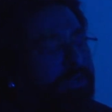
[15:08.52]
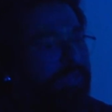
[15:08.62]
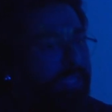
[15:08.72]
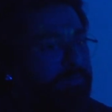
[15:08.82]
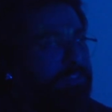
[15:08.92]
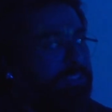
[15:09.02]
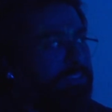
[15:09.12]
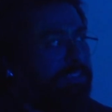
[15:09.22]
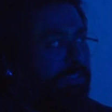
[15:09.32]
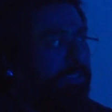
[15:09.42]
games is
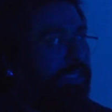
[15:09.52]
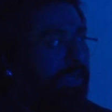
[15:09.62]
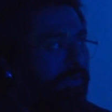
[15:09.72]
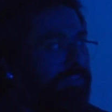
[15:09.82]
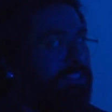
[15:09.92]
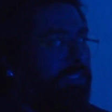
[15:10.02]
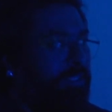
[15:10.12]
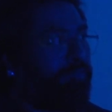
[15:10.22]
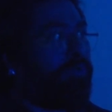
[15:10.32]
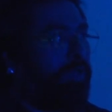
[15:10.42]
a certain kind of
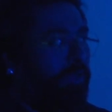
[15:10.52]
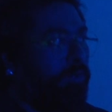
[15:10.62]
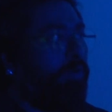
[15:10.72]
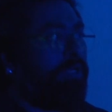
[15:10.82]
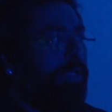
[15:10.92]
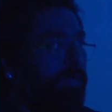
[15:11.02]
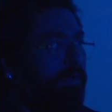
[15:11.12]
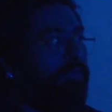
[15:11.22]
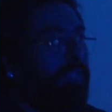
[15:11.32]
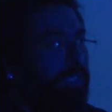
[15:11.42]
cerebral quality
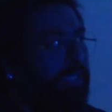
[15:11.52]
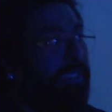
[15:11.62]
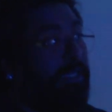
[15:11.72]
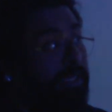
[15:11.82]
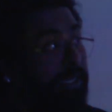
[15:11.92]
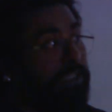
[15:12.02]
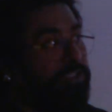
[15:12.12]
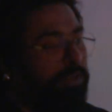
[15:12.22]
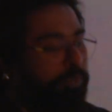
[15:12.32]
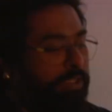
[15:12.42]
of thinking and
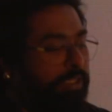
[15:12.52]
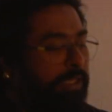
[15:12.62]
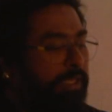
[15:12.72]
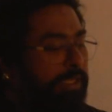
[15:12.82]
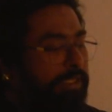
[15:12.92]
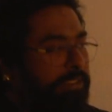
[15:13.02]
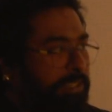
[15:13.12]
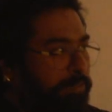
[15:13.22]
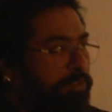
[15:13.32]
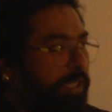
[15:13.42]
engaging with the
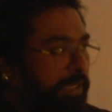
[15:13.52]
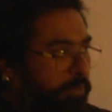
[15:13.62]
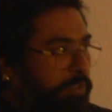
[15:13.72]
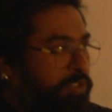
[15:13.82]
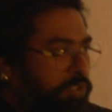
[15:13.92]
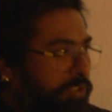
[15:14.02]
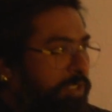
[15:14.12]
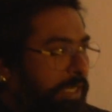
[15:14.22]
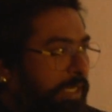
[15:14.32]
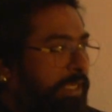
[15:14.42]
subject, which
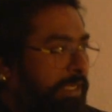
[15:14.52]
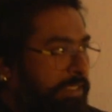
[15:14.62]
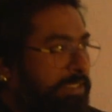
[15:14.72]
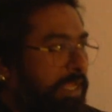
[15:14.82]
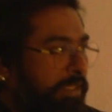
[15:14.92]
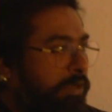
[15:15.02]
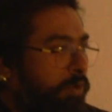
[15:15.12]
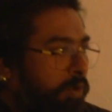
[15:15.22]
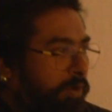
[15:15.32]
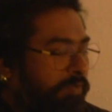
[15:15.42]
really is at the
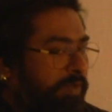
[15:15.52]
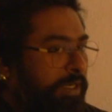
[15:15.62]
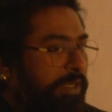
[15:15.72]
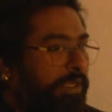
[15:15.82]
core of it.